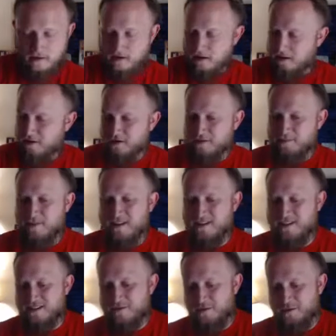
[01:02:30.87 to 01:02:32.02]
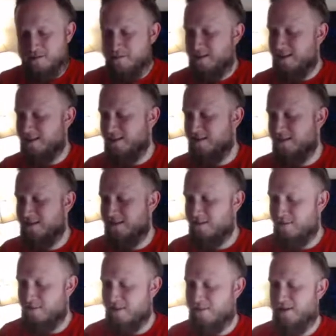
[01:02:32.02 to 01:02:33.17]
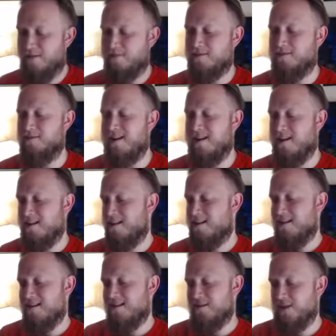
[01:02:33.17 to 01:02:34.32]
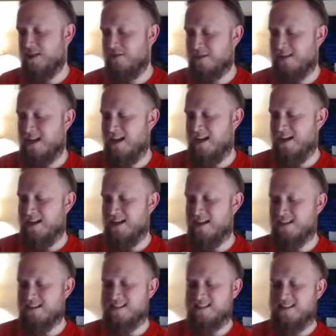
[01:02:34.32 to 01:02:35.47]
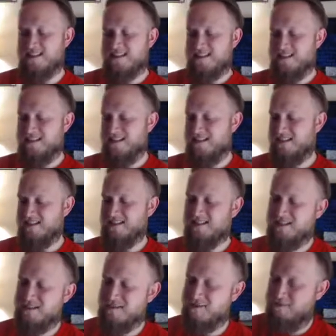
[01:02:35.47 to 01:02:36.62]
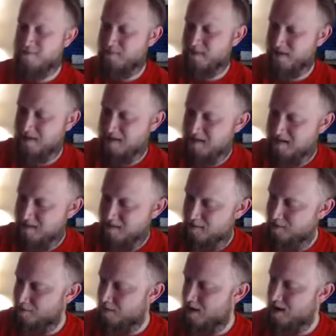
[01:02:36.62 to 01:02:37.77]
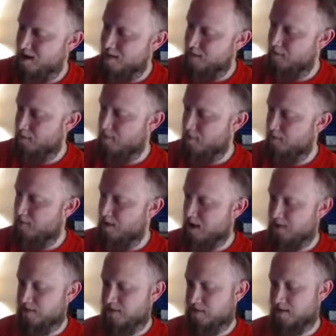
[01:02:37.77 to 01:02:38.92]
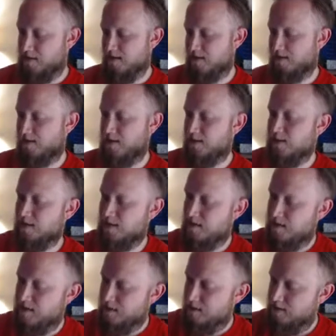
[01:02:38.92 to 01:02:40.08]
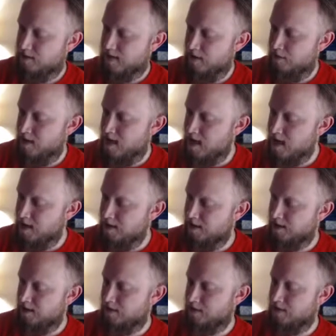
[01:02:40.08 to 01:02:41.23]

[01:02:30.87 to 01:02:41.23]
All those punches and vulnerabilities, I don't have a single one available to me. Should have looked ahead, I guess. That's 2, 3, 4, 5, 6, 7, 8,